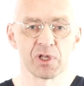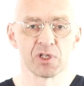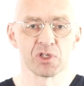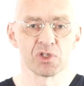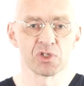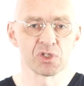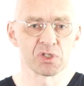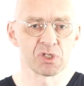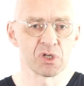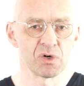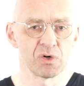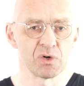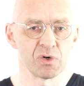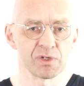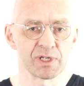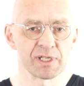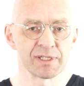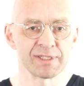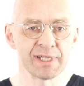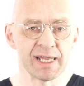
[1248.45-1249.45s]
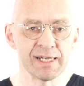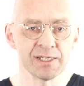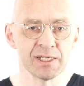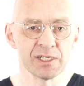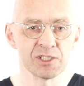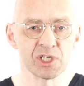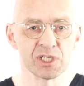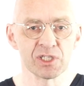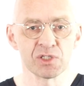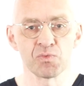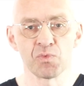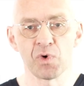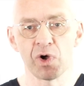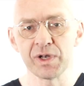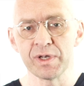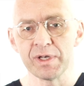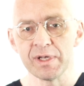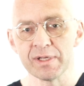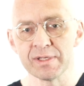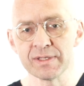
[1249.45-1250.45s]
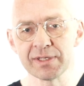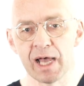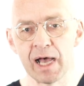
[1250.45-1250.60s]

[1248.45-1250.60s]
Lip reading: So the center just wanders